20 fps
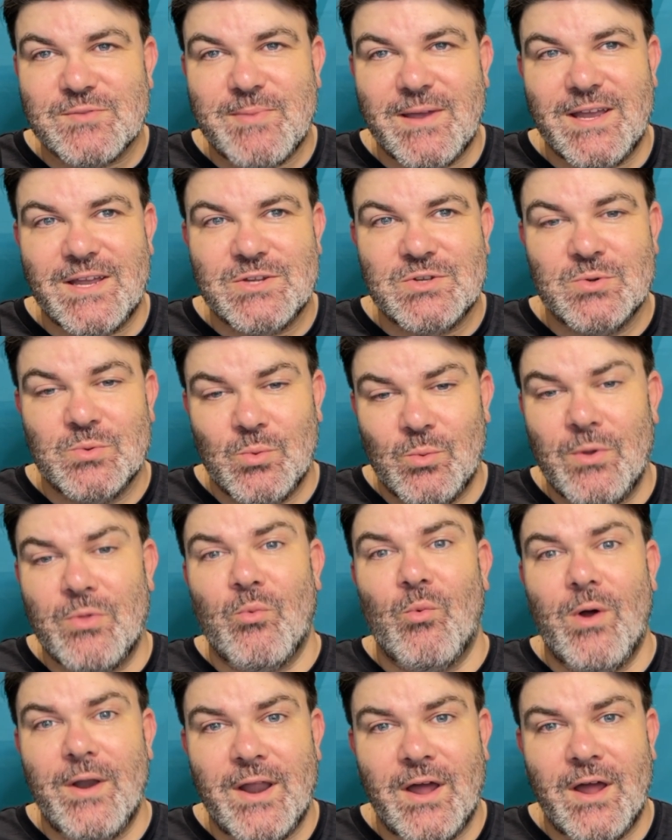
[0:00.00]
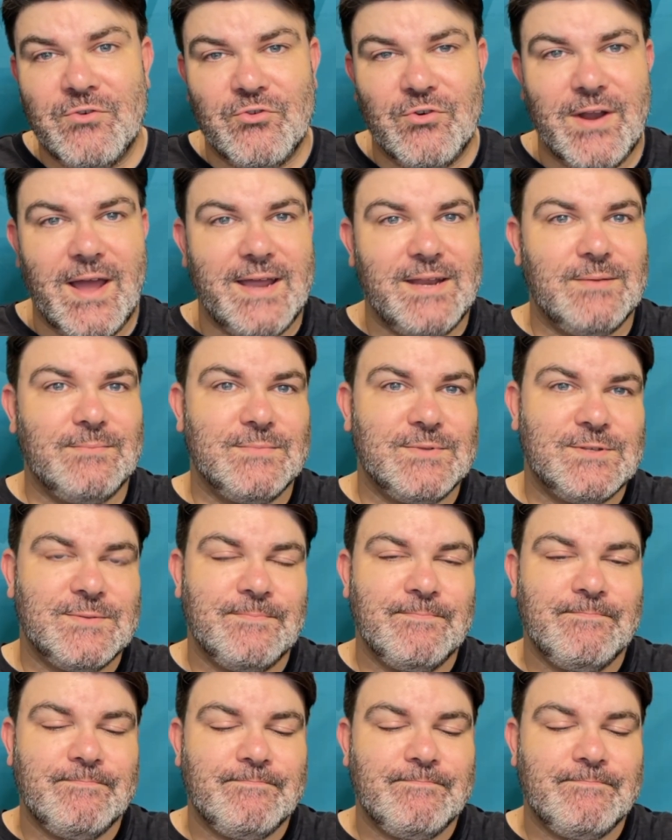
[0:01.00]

page with 100 items.